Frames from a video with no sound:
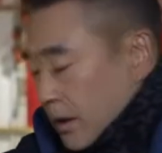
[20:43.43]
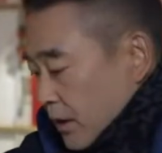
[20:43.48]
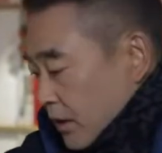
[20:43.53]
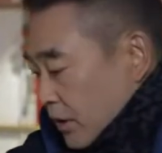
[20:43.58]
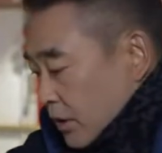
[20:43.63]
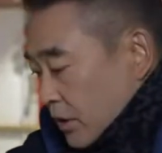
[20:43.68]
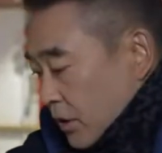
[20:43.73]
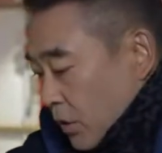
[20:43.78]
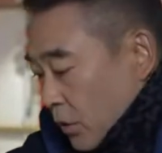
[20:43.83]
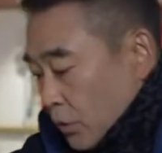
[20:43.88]

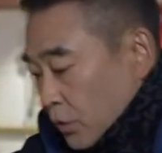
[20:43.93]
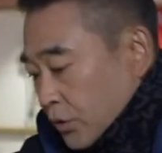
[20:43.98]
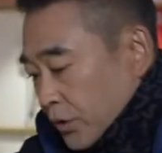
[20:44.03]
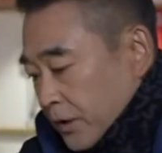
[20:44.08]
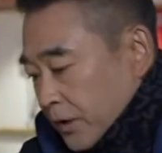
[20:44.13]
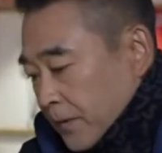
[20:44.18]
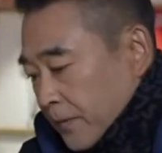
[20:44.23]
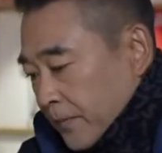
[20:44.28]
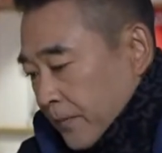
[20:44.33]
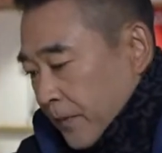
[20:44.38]

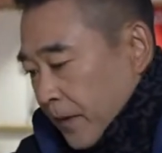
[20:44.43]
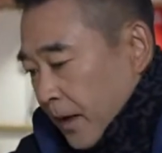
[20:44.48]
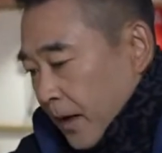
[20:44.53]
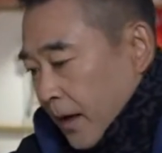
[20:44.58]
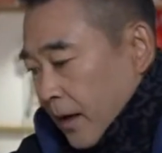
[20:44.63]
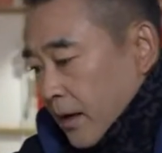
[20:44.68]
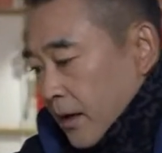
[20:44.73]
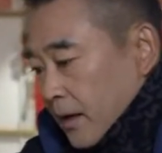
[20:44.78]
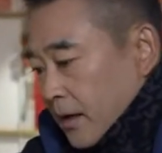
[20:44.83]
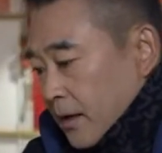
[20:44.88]
salt
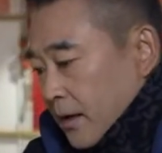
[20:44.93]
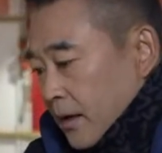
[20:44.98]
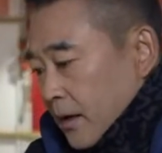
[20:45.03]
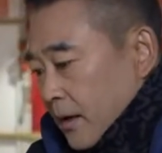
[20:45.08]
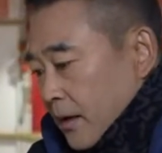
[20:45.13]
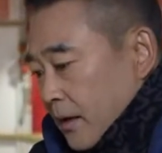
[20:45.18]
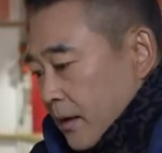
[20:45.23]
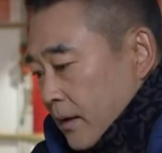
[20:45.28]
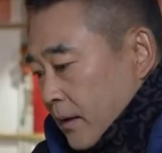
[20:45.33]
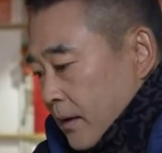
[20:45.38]
and
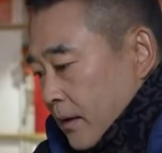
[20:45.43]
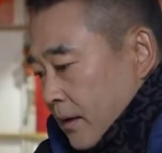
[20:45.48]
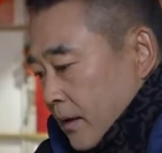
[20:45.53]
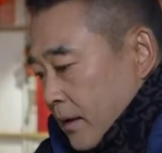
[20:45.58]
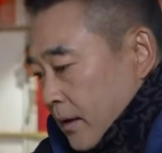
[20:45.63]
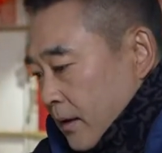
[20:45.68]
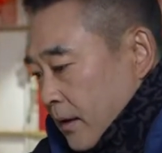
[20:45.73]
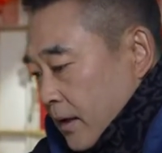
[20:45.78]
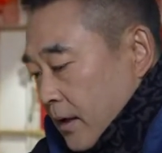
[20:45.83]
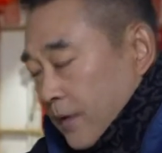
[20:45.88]

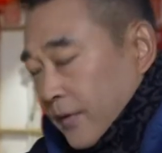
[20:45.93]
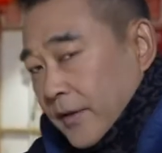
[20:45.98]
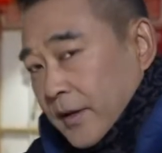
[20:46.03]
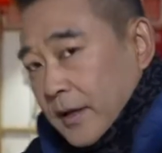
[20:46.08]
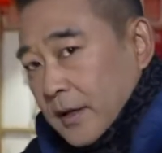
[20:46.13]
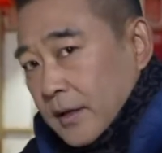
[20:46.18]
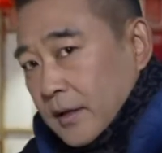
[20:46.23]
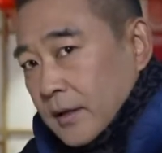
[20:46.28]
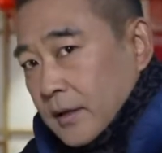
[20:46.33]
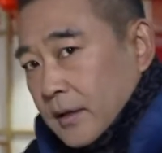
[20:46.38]
give it